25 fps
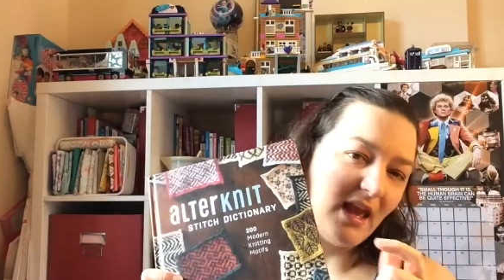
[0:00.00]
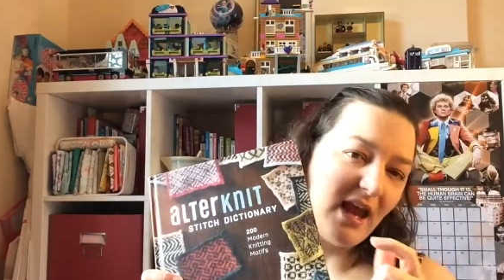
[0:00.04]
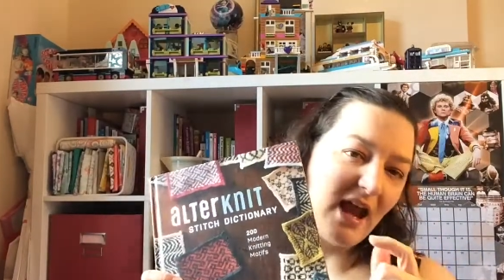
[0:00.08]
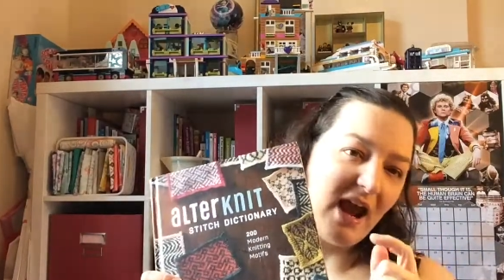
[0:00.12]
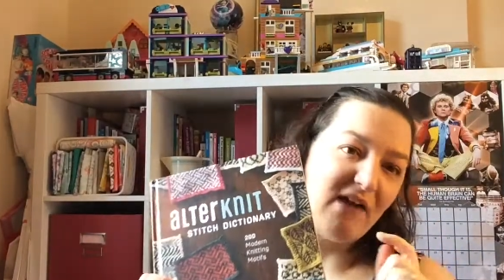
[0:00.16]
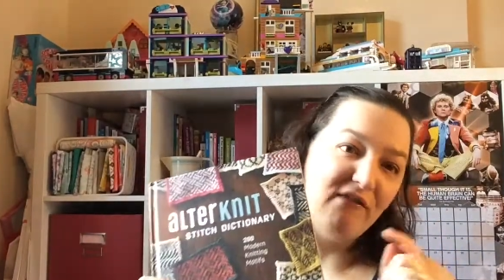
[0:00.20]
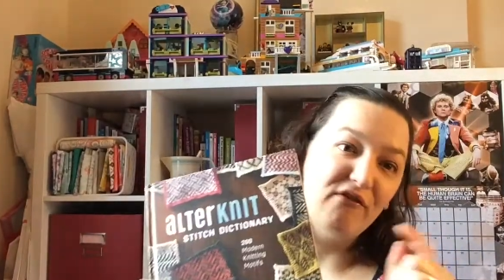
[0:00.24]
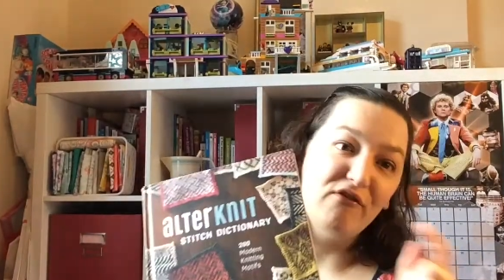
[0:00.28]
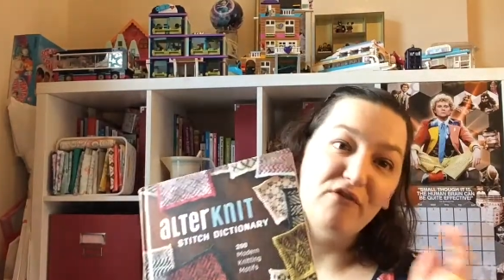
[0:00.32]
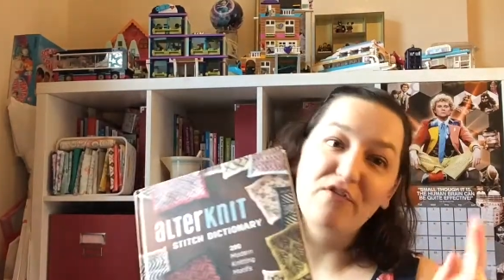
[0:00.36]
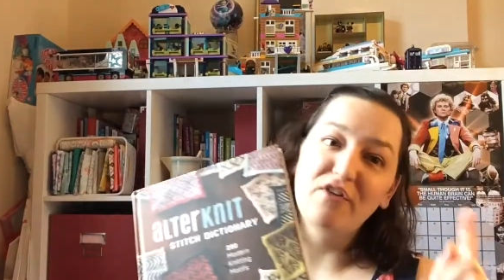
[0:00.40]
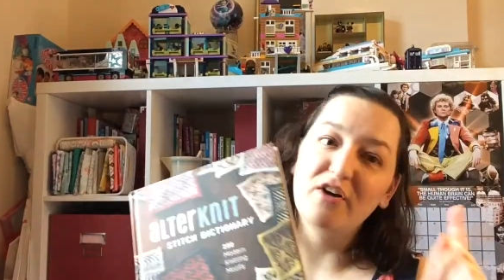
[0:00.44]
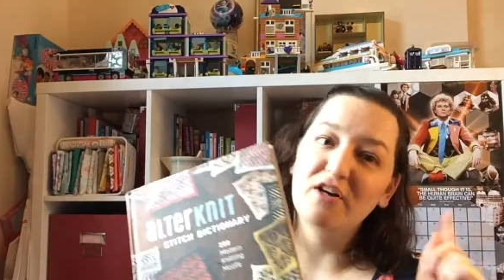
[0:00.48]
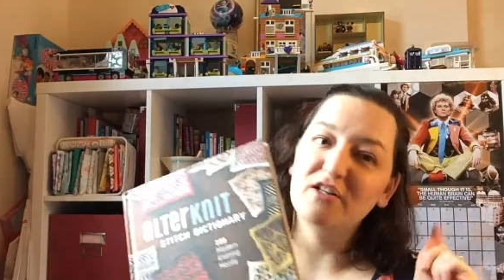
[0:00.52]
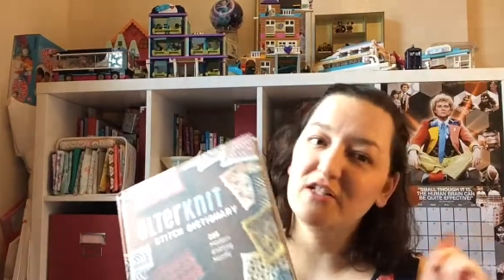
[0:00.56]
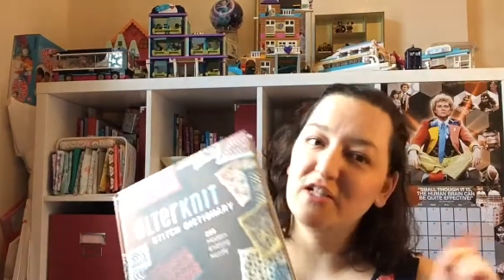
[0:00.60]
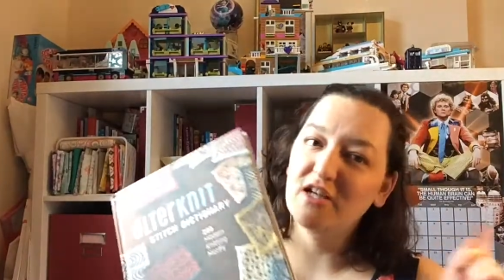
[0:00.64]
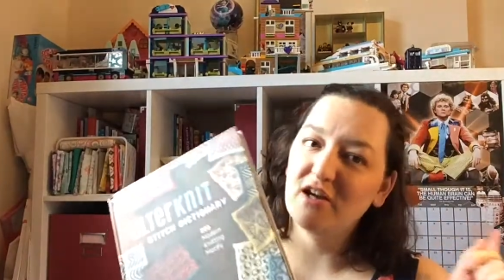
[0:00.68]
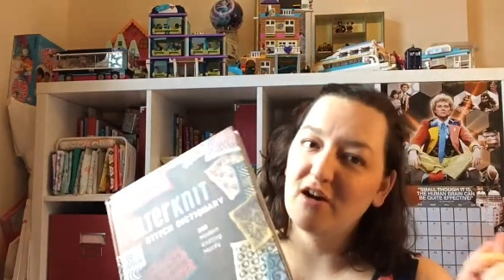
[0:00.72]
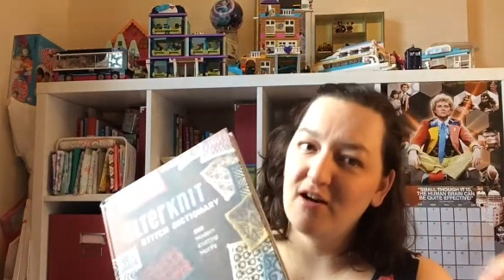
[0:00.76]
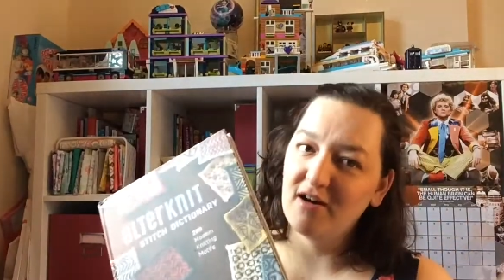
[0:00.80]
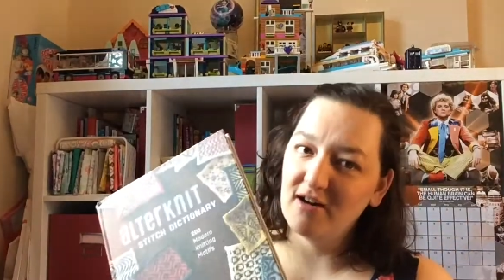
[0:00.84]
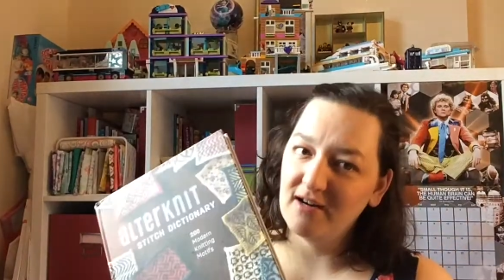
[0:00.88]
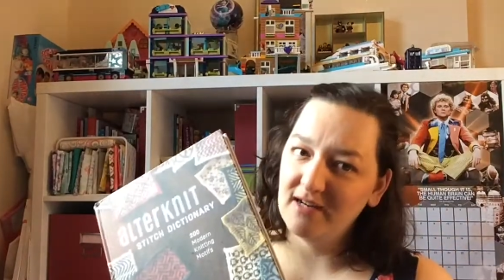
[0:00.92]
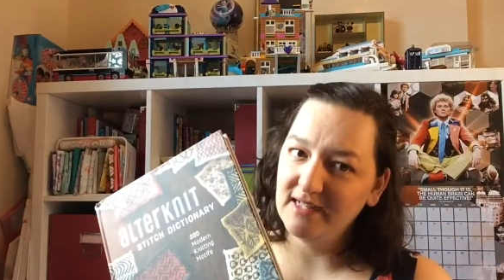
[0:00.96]
I referred
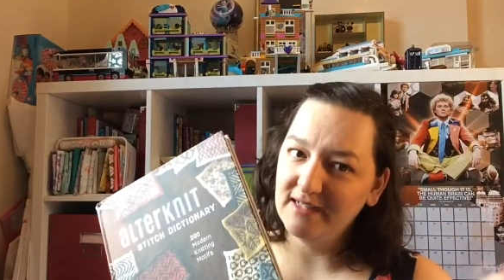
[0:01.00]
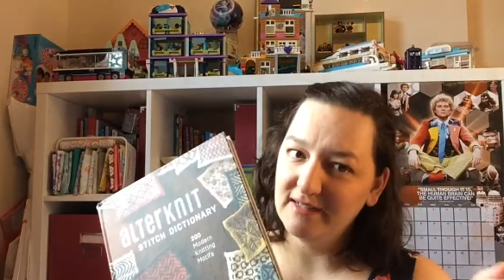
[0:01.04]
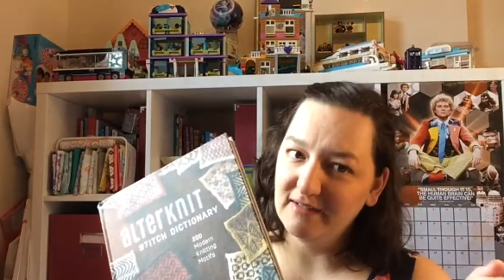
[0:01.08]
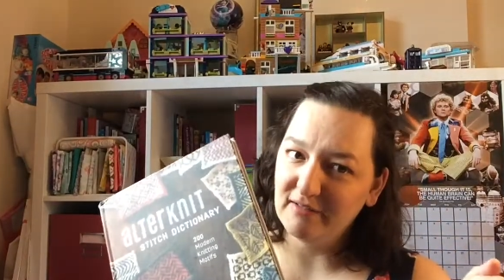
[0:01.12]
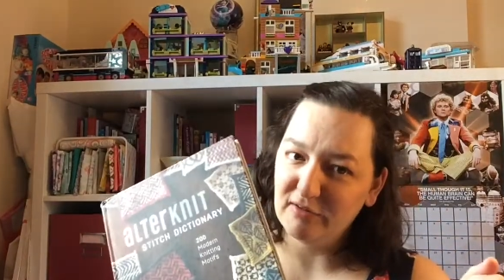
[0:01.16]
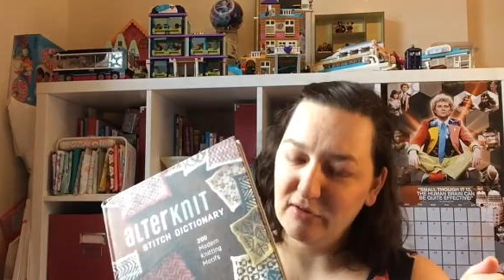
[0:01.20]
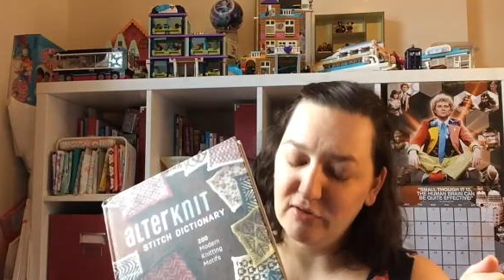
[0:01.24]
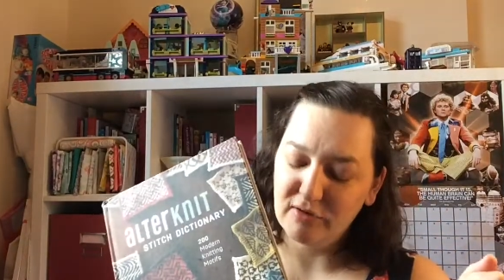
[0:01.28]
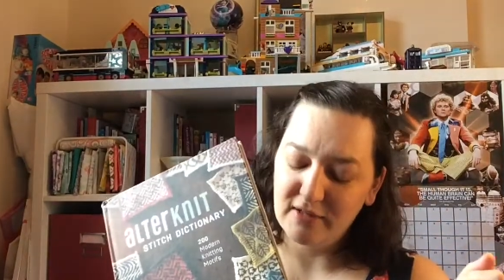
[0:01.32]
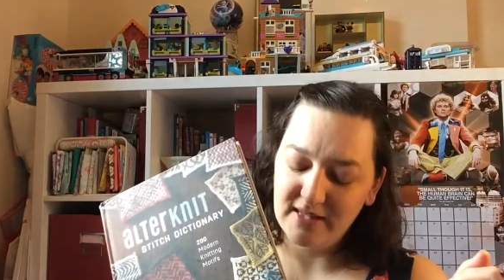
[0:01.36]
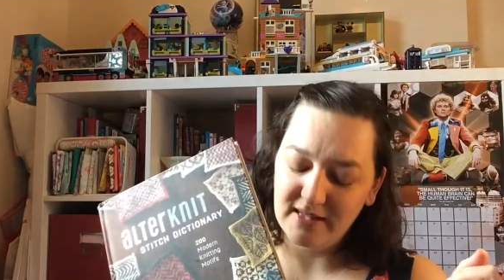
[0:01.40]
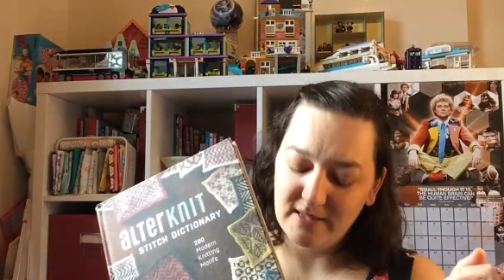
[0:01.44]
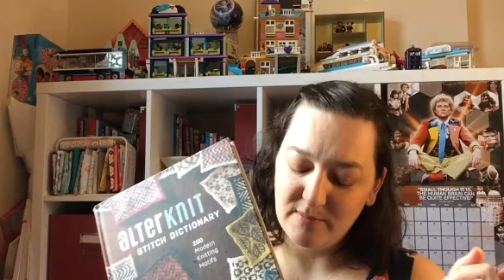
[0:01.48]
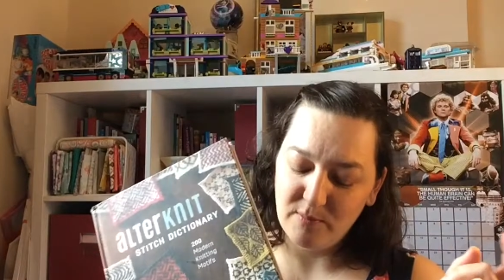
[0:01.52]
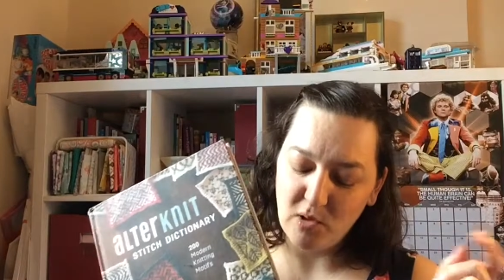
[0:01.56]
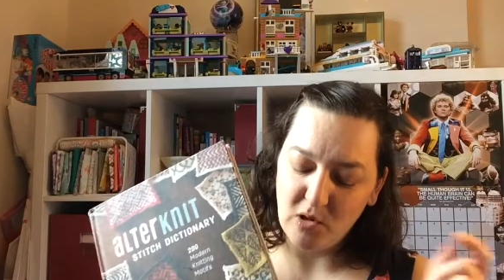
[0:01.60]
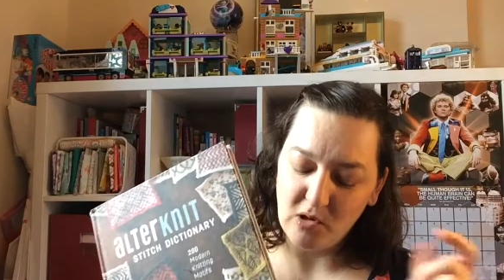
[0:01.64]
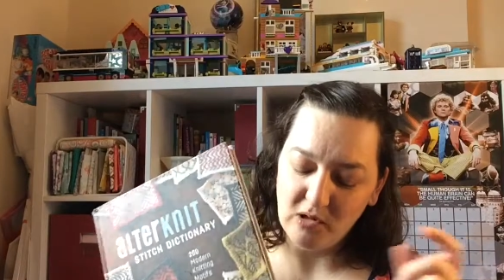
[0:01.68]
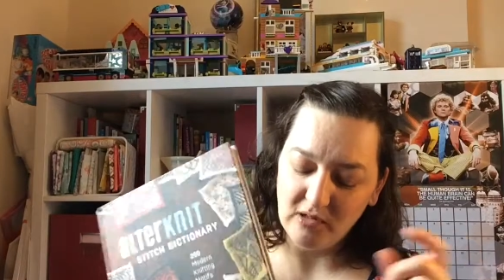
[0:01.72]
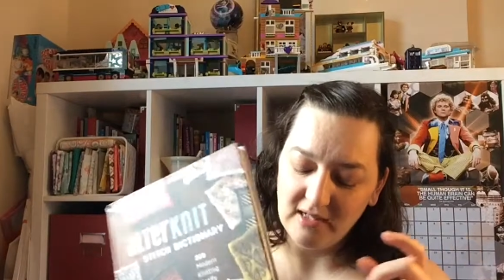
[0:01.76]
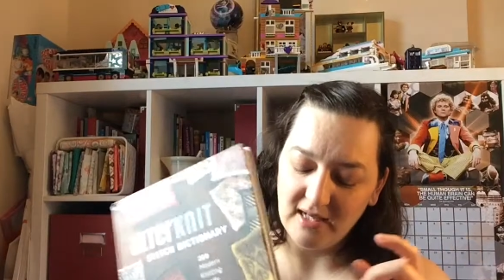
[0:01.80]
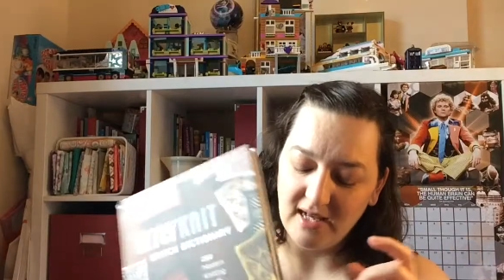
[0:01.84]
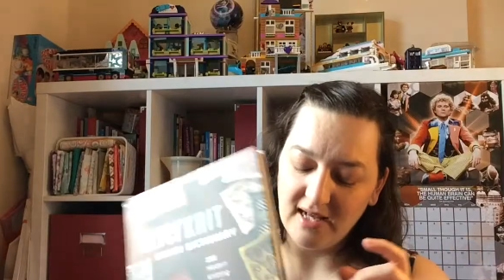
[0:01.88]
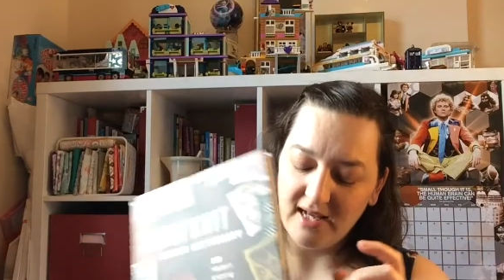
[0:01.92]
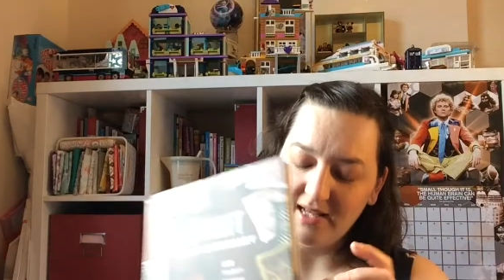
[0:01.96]
to earlier on in the
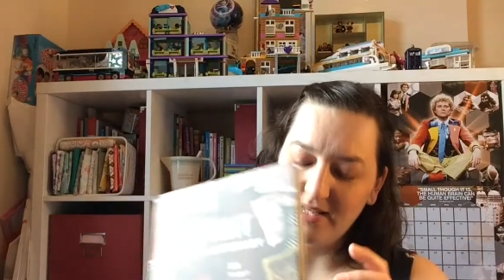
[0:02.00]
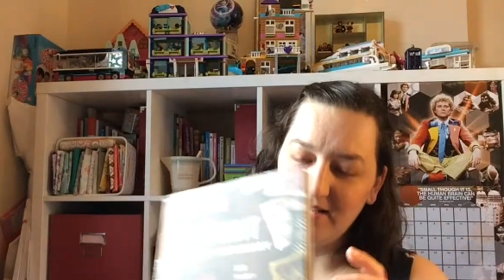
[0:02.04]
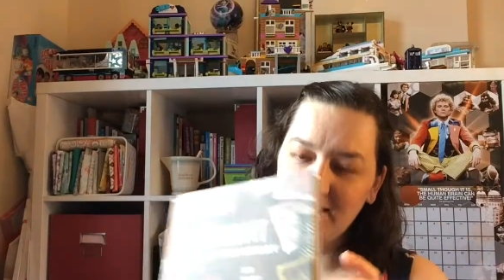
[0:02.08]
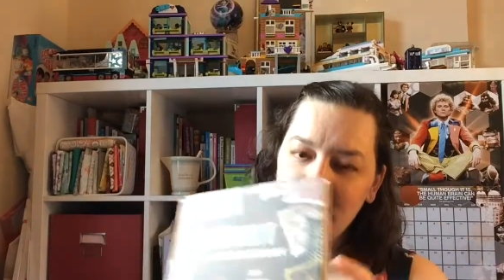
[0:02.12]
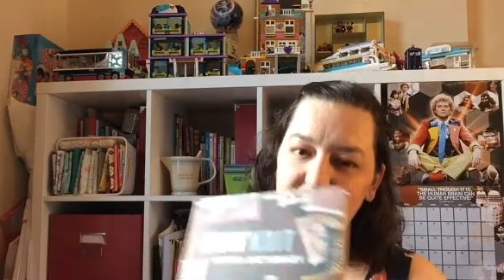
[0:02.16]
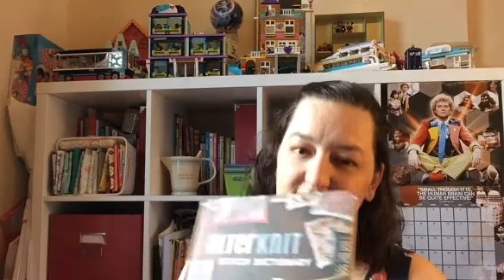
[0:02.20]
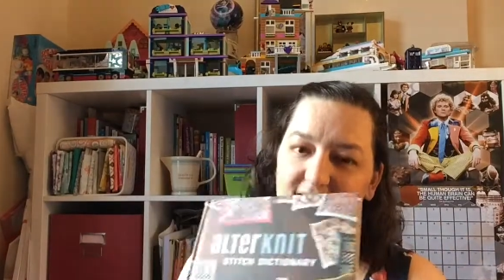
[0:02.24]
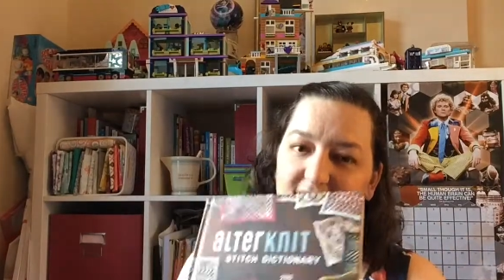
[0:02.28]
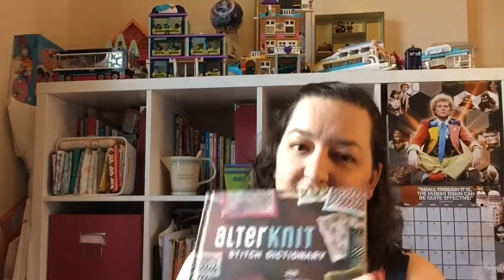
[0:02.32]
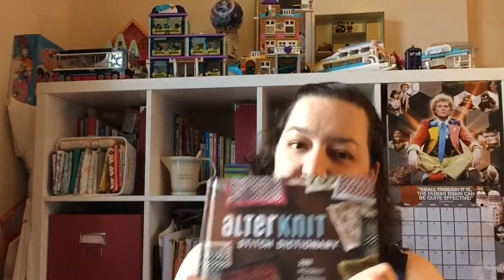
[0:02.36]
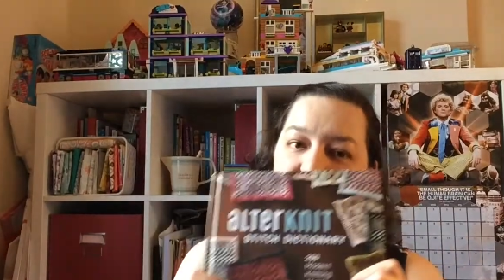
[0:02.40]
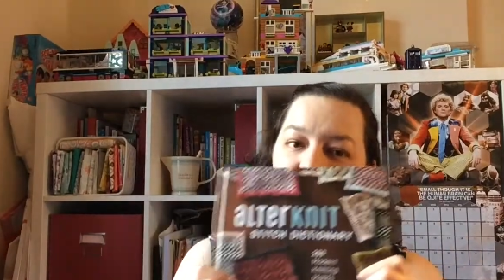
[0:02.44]
podcast.